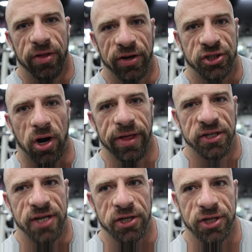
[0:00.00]
The start of
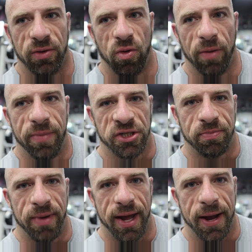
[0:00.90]
this session will
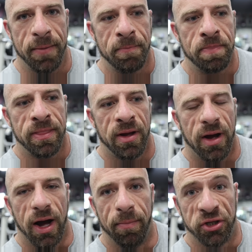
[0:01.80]
just be
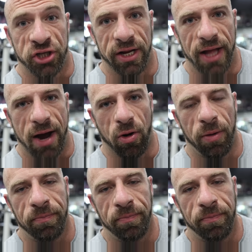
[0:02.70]
a machine lateral,